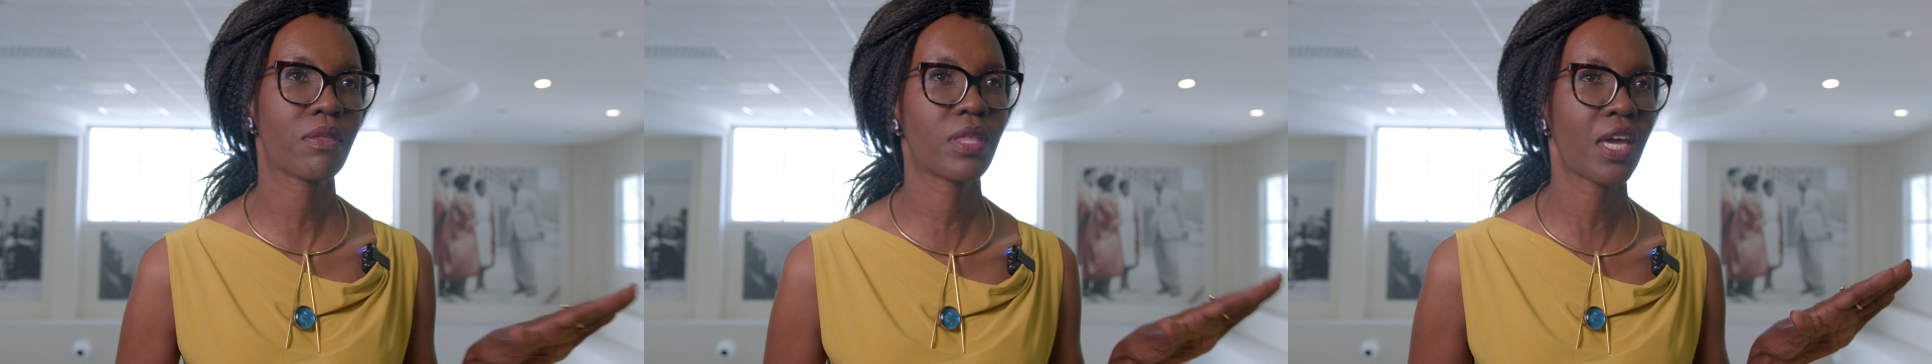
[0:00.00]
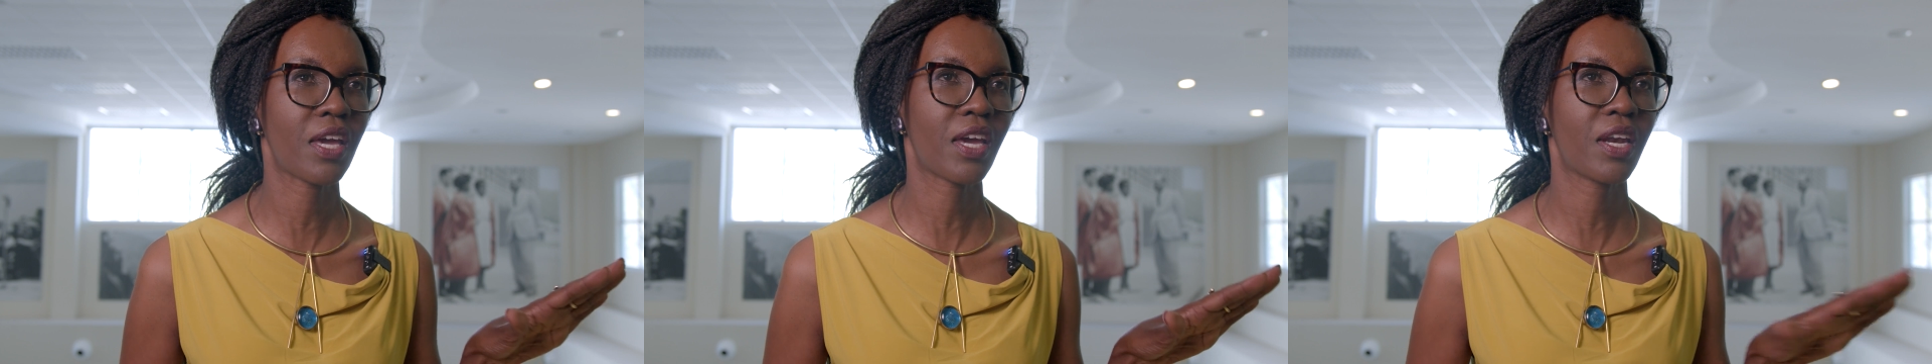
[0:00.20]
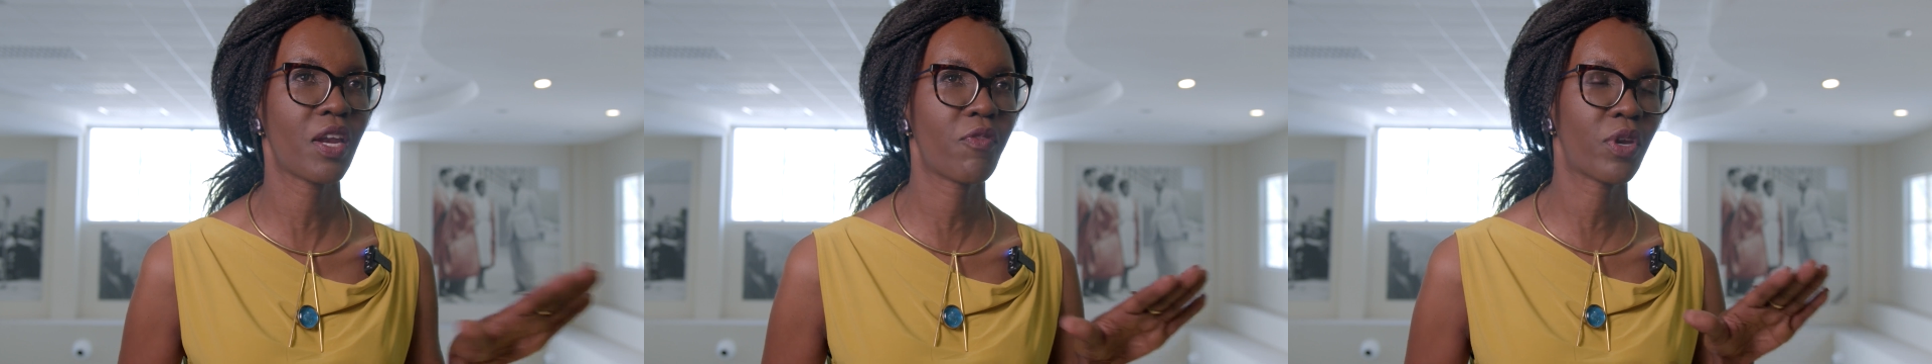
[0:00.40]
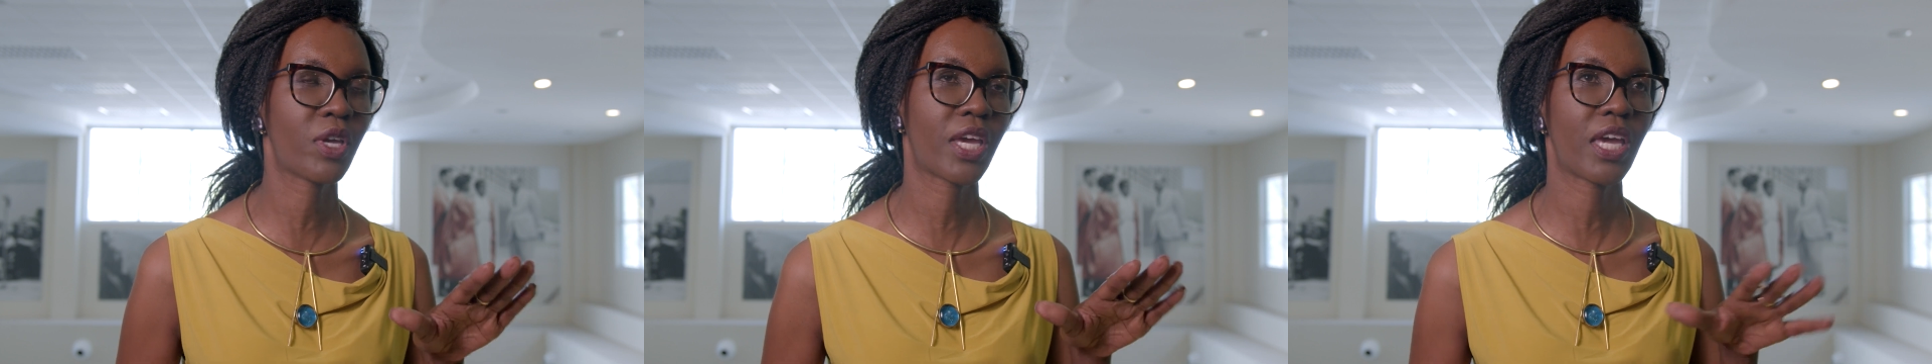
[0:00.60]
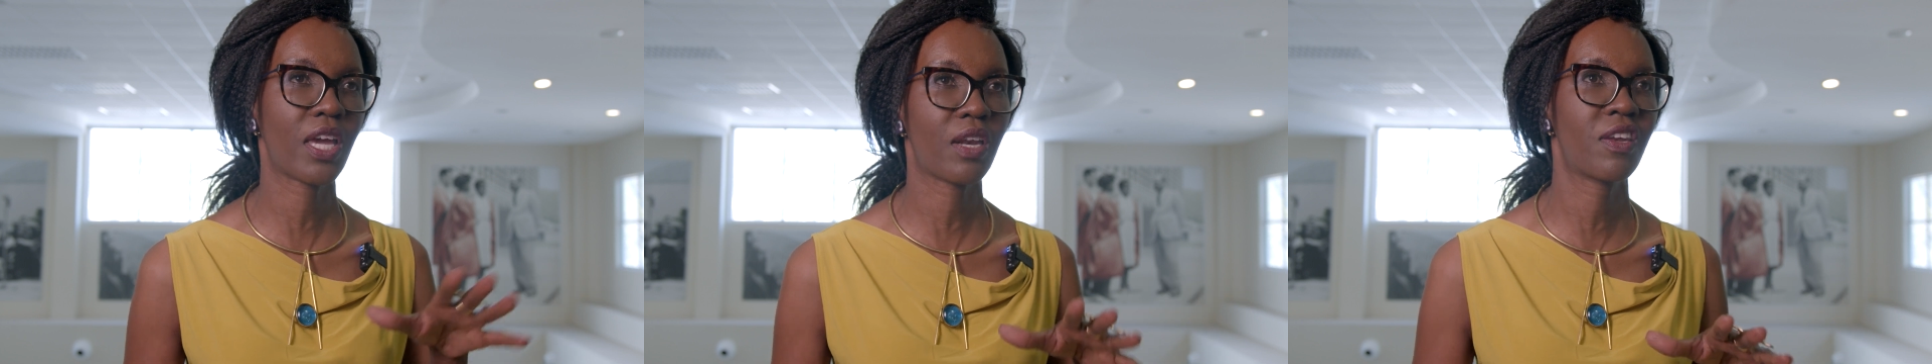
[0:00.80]
thing, and every
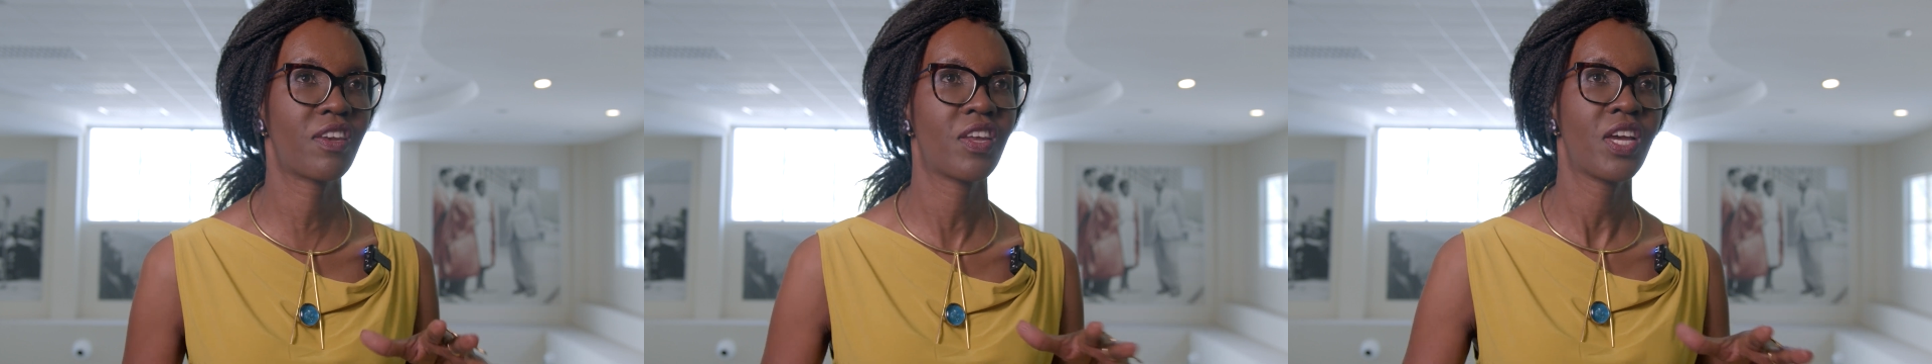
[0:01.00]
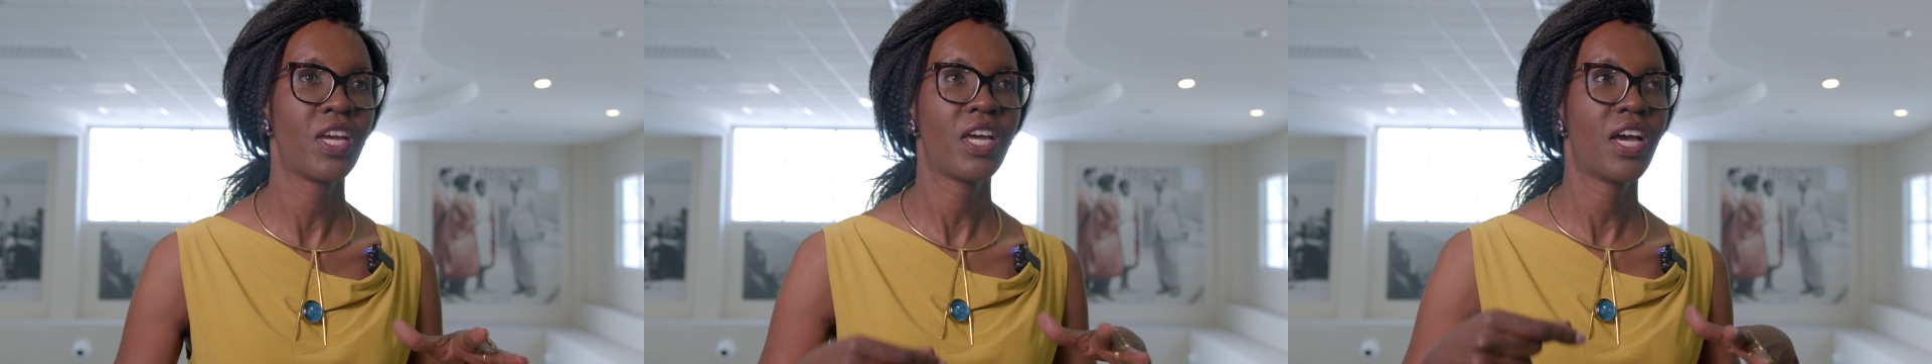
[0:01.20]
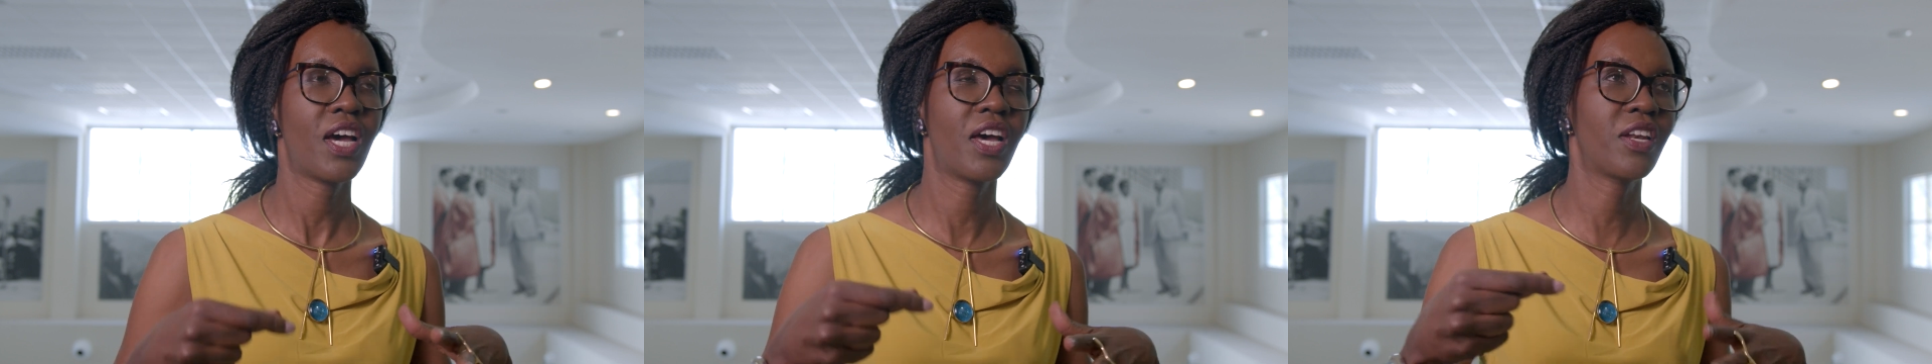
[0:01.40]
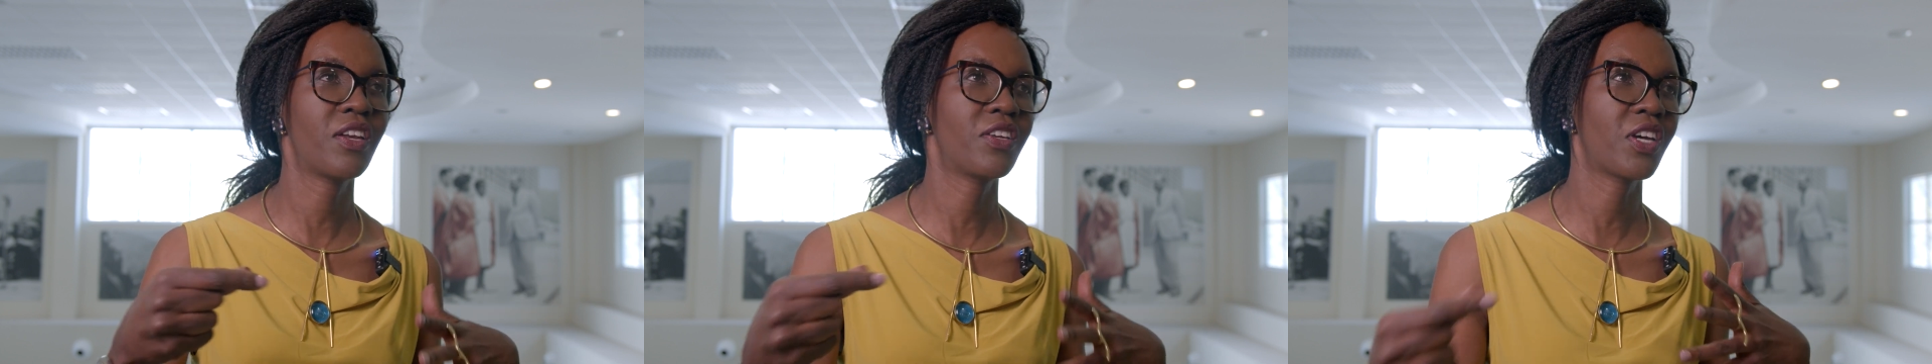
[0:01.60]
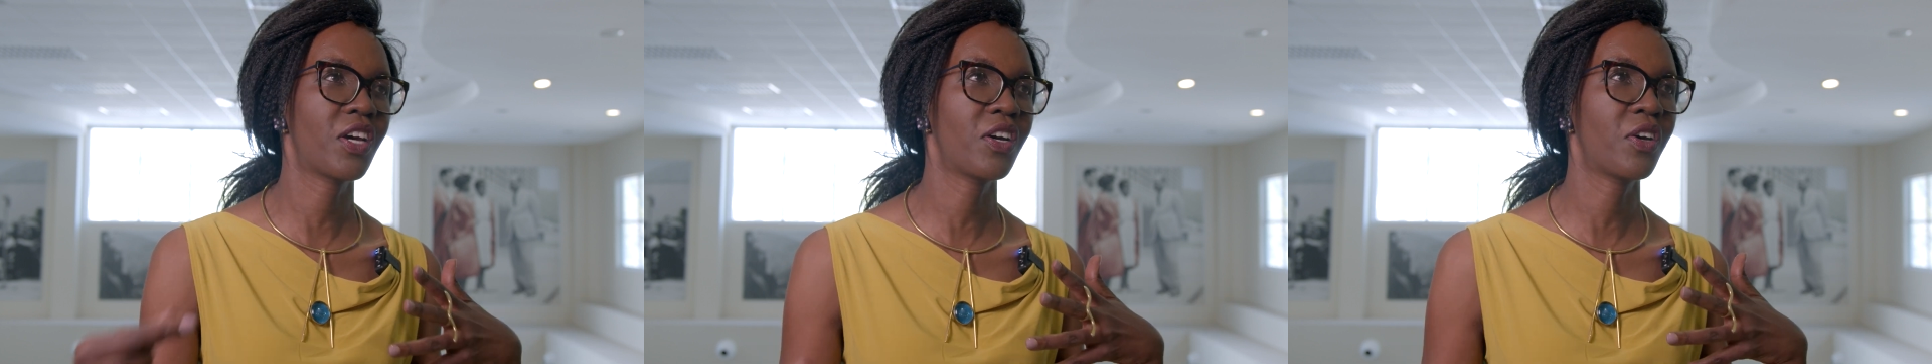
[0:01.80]
kid
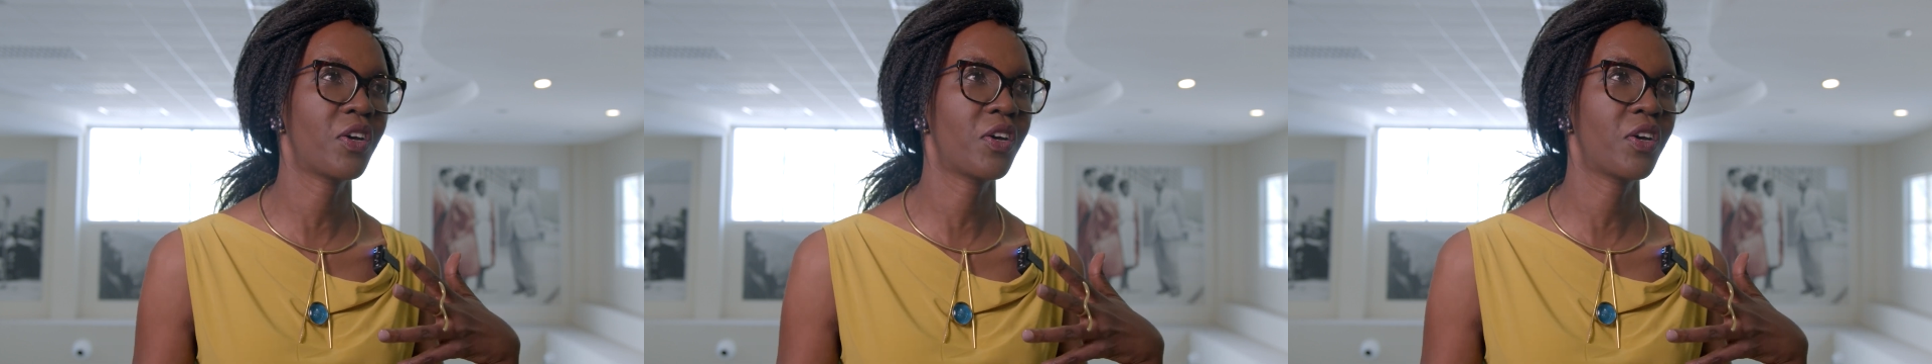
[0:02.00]
and